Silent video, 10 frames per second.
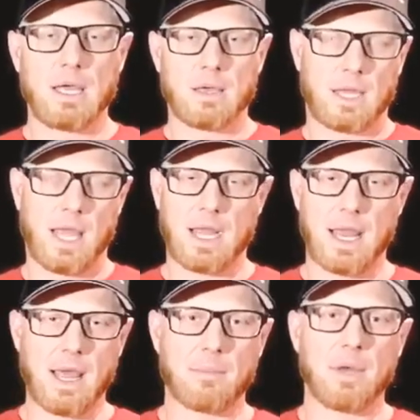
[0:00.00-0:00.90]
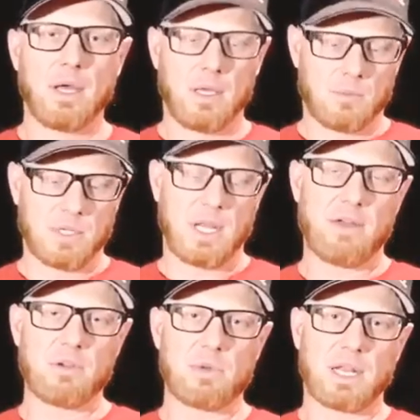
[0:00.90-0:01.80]
Can-Am. But
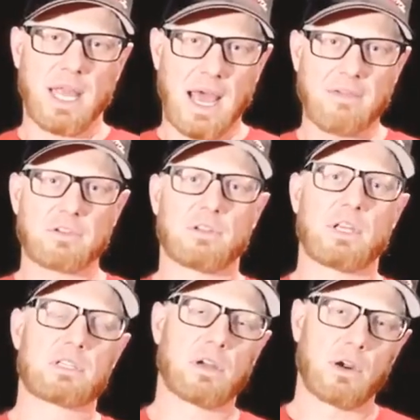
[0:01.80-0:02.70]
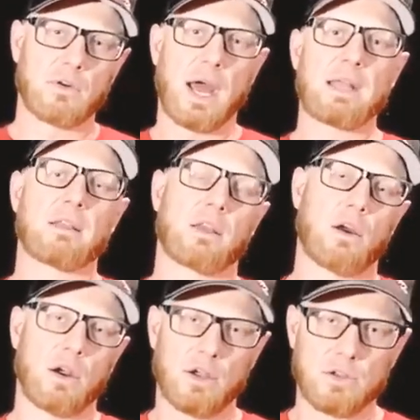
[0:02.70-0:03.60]
everybody, after they start riding the
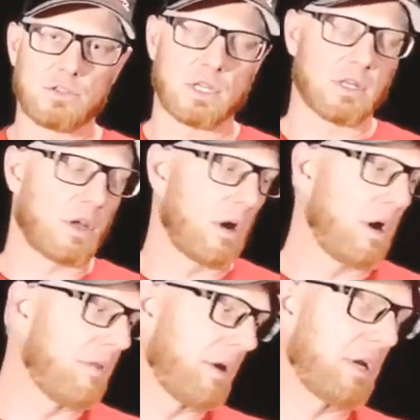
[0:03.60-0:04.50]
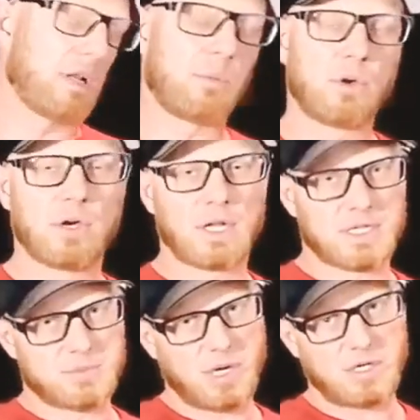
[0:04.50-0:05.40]
car and using the car, they're going to put a
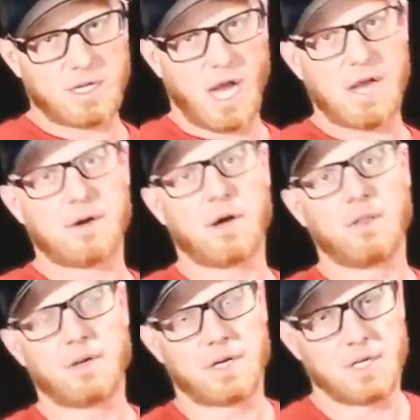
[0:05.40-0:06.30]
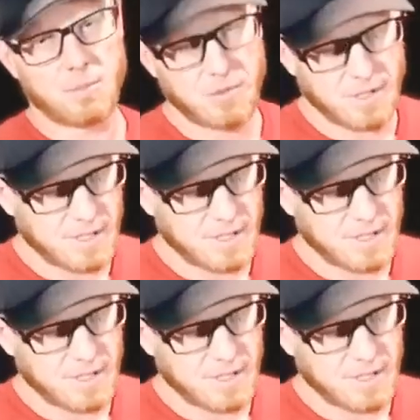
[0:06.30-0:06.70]
spare tire on. They're going to put